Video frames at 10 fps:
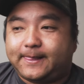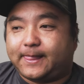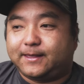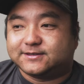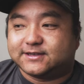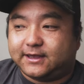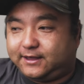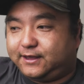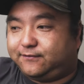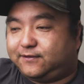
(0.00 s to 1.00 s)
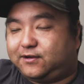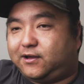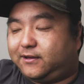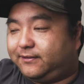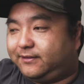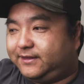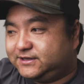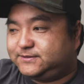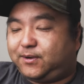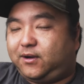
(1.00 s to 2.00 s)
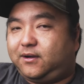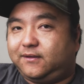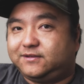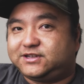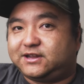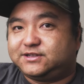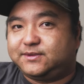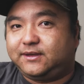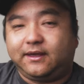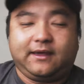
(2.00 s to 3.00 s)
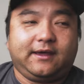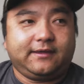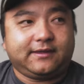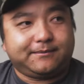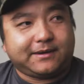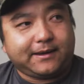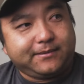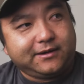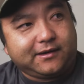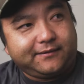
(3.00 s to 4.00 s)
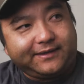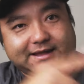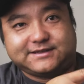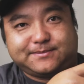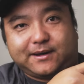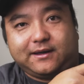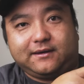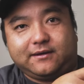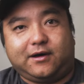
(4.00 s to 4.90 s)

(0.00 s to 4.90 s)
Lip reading: And you can say, if they're on this part of the channel swing, they might be on that spot.